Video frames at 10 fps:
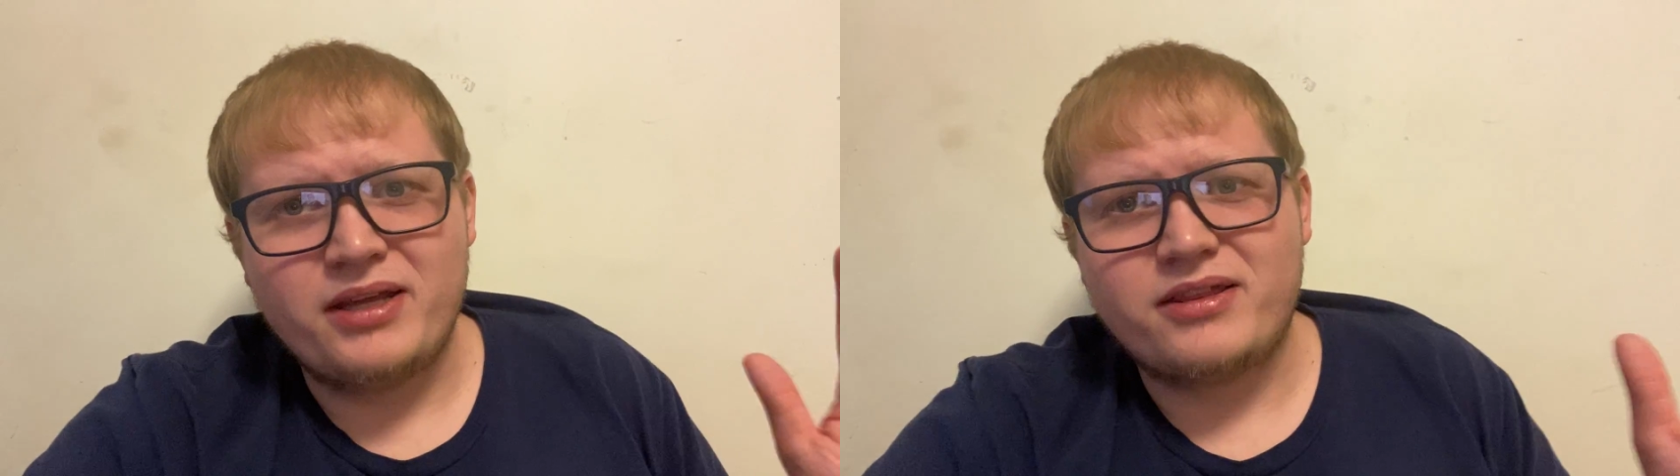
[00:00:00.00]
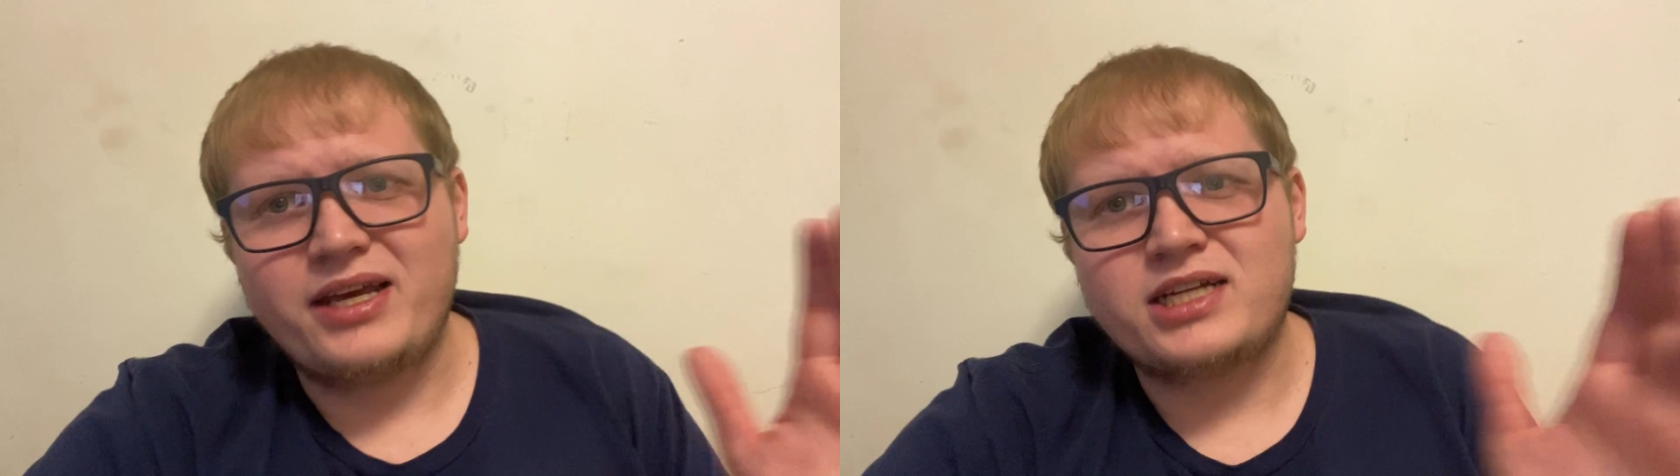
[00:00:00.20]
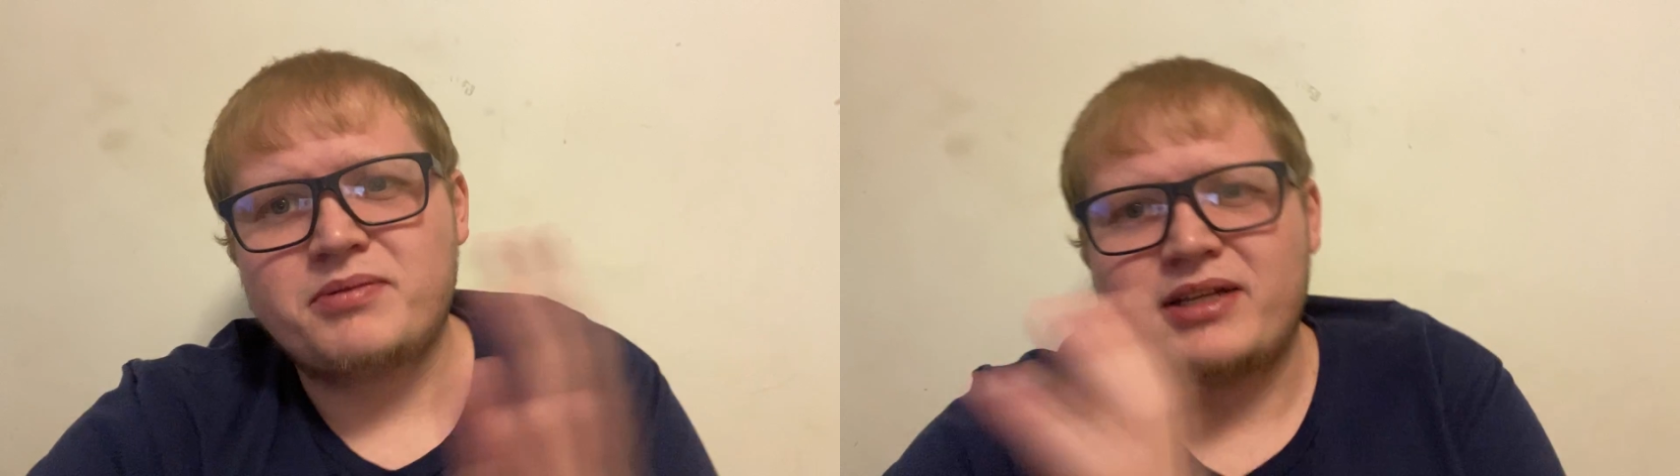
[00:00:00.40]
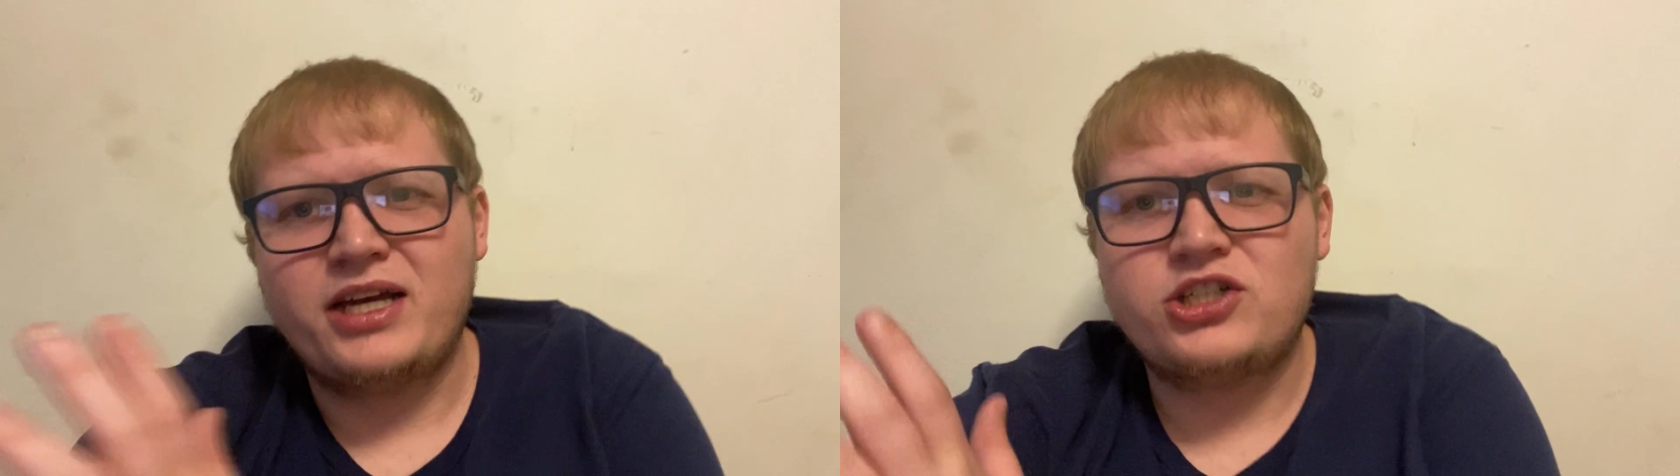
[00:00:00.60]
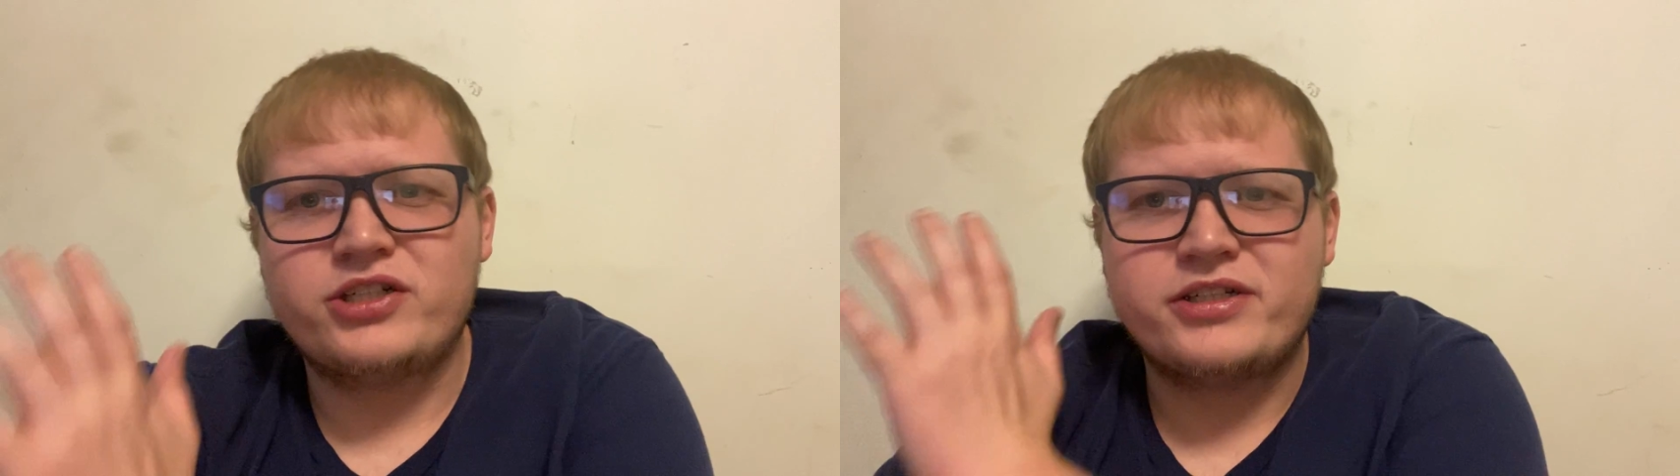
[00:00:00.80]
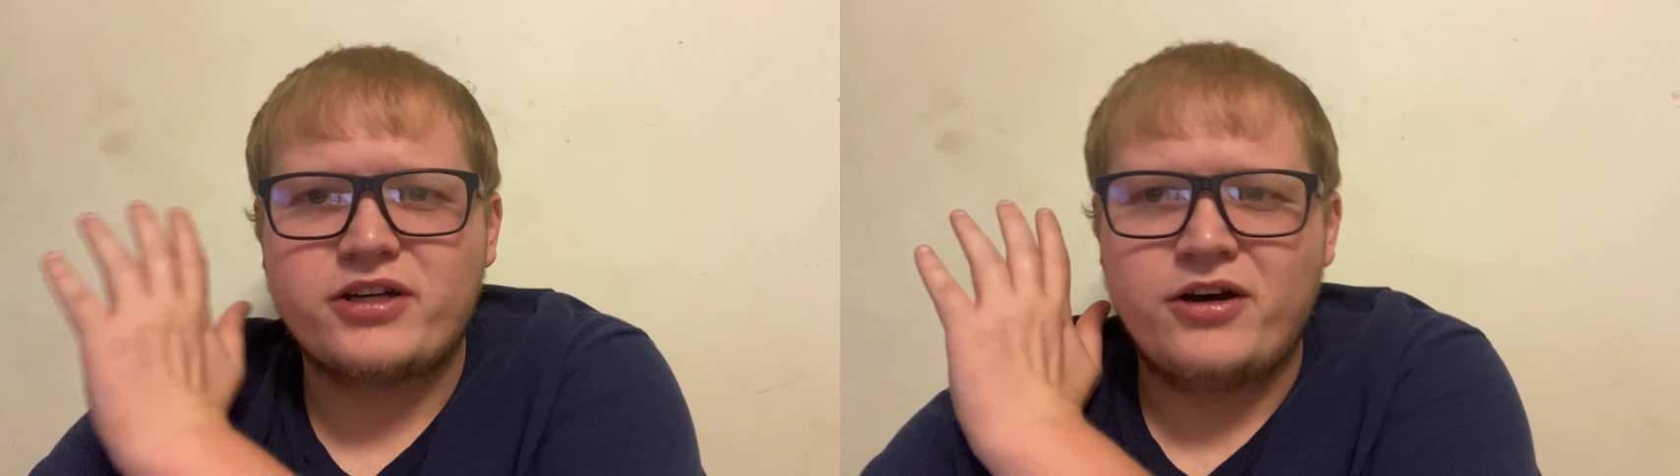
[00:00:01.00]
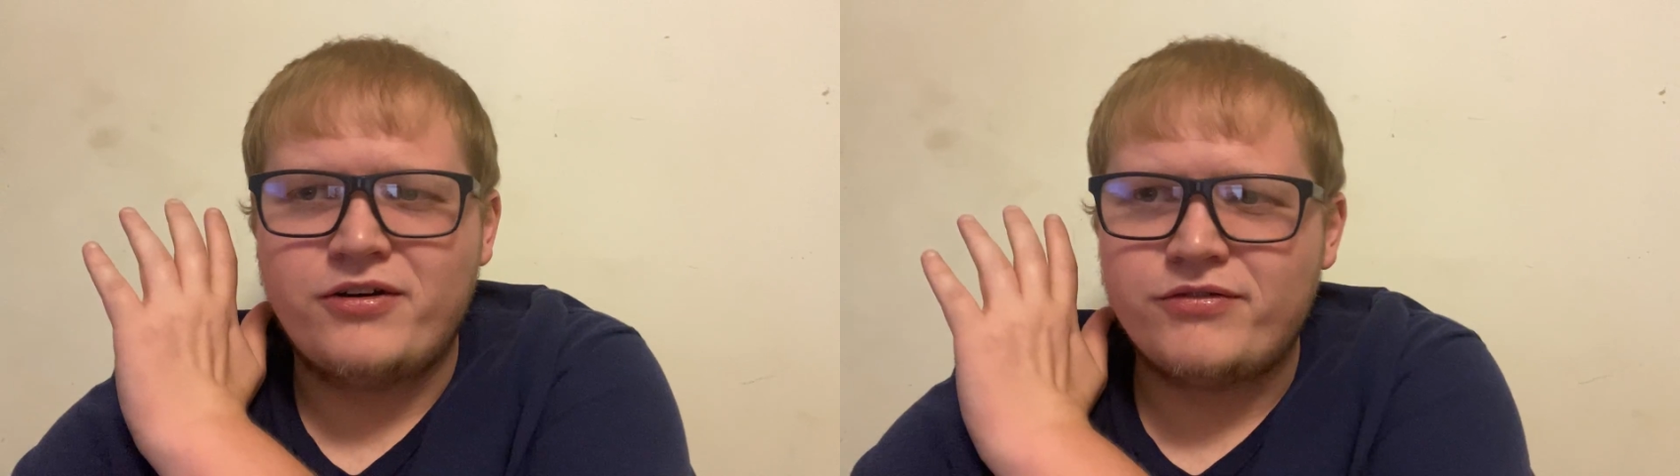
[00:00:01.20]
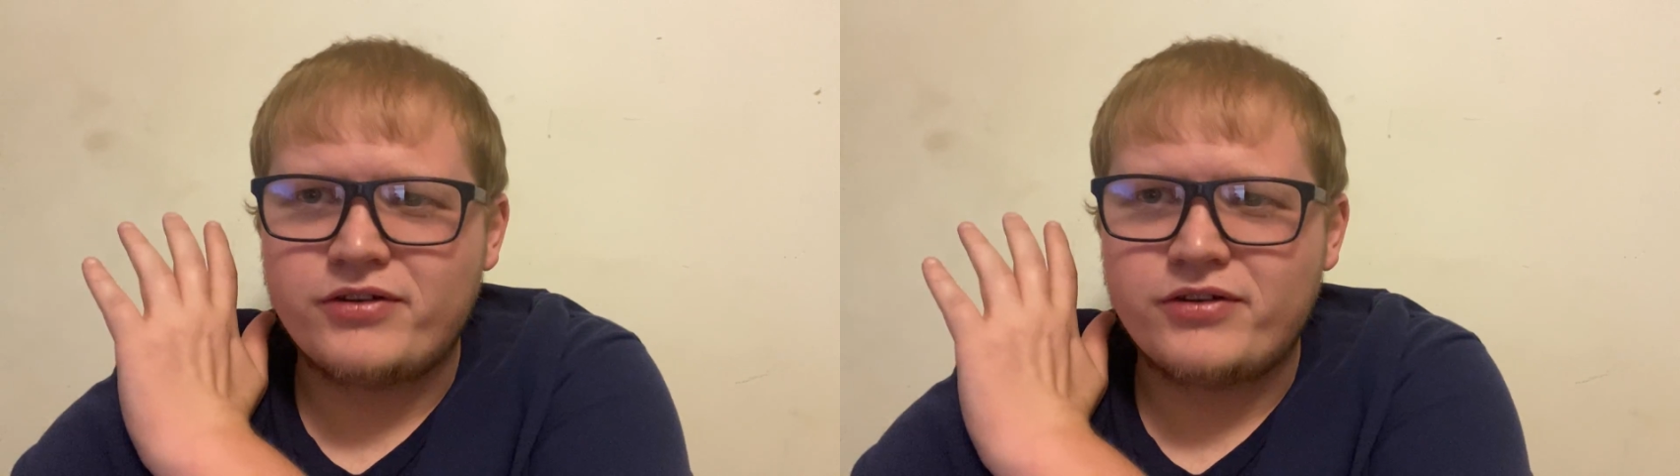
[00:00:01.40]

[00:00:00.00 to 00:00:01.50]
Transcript: the expectations of